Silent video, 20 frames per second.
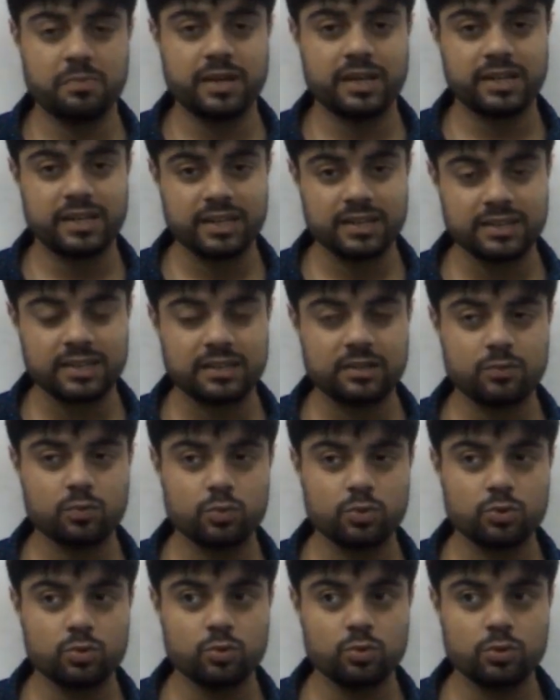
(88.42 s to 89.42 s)
was
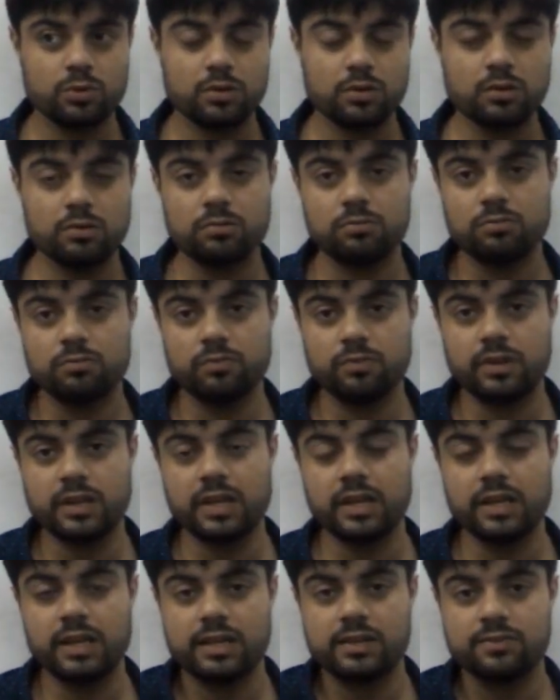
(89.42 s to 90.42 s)
expecting that it would do
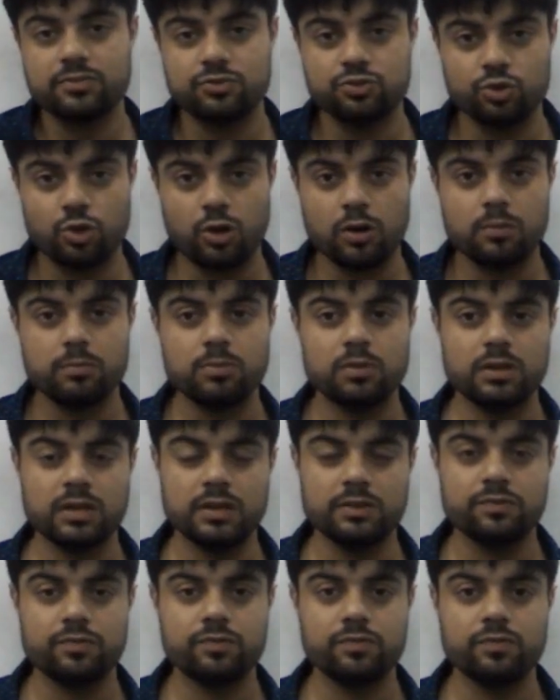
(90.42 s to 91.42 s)
a very nice
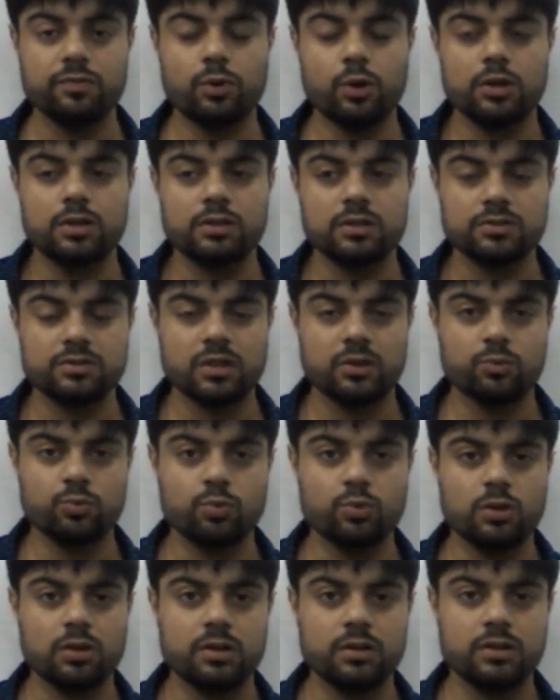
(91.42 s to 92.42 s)
job, if
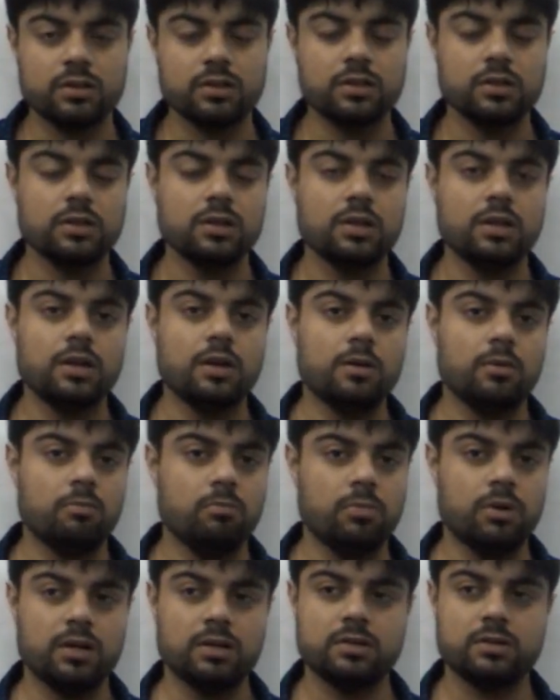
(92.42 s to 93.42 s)
not the sound quality,
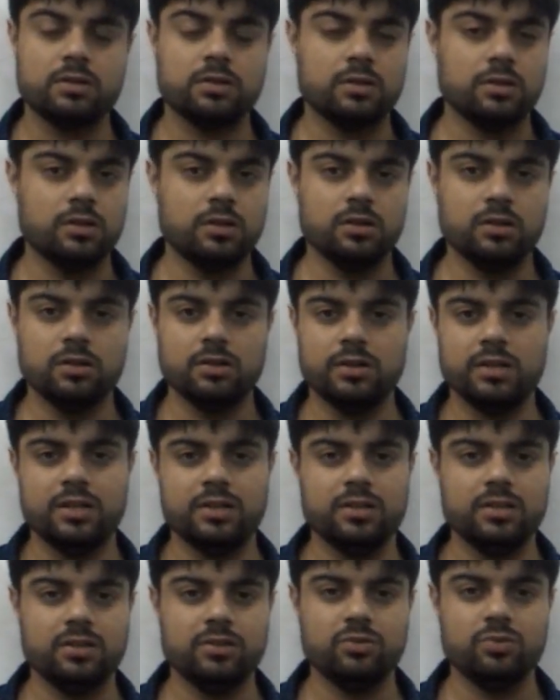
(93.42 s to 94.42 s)
but
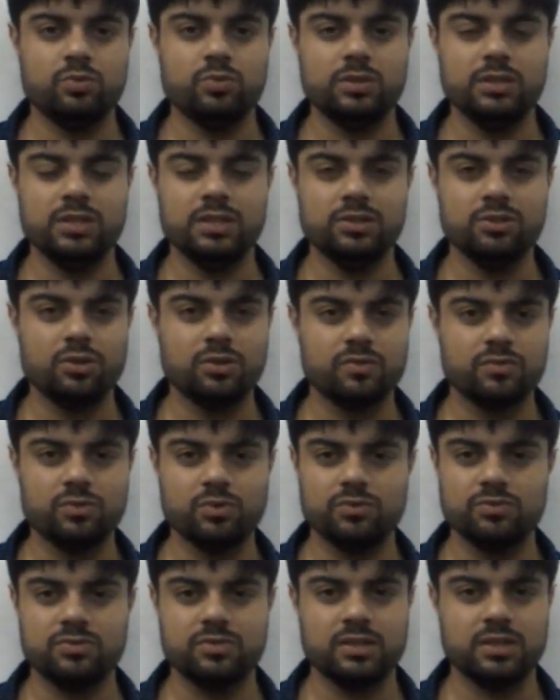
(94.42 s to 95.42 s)
it didn't do
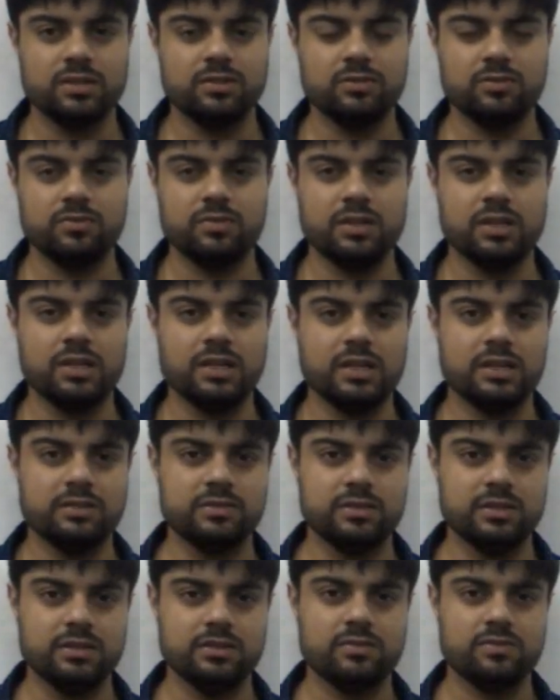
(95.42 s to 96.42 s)
either of those things
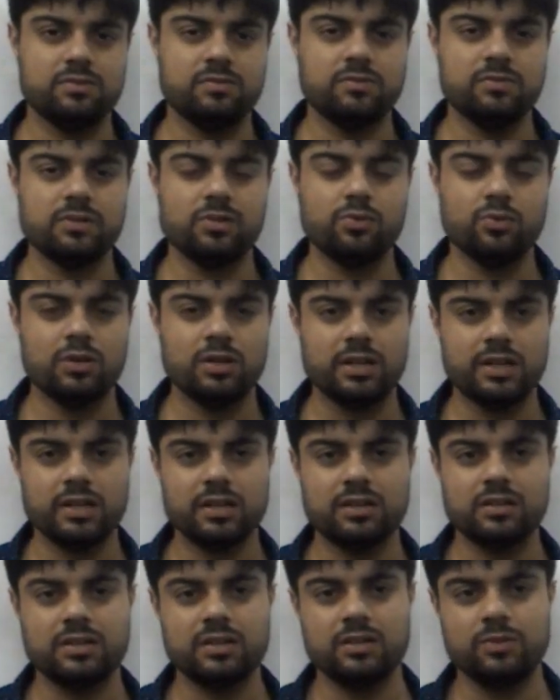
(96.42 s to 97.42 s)
very nicely. It
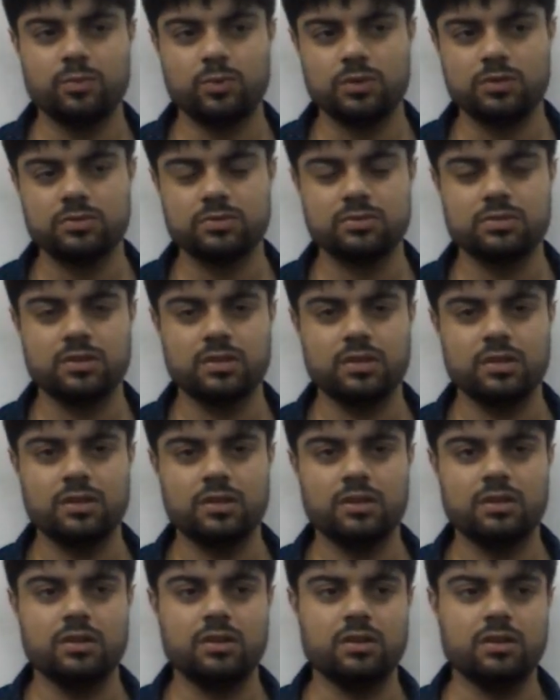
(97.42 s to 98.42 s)
sounded like it
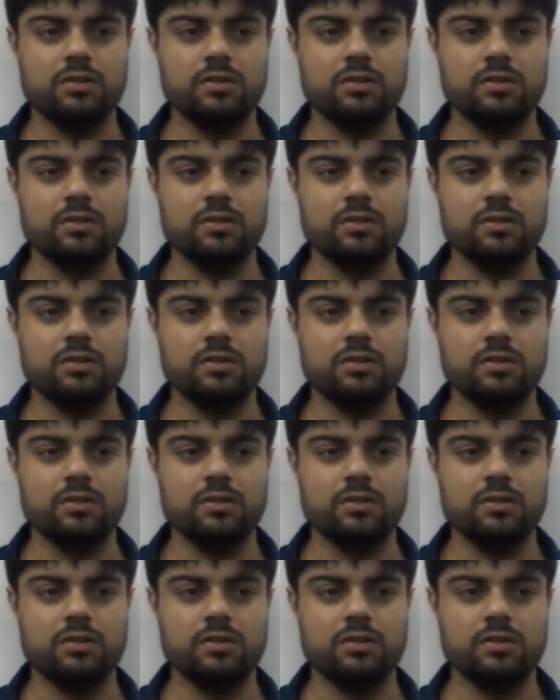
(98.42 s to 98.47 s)
was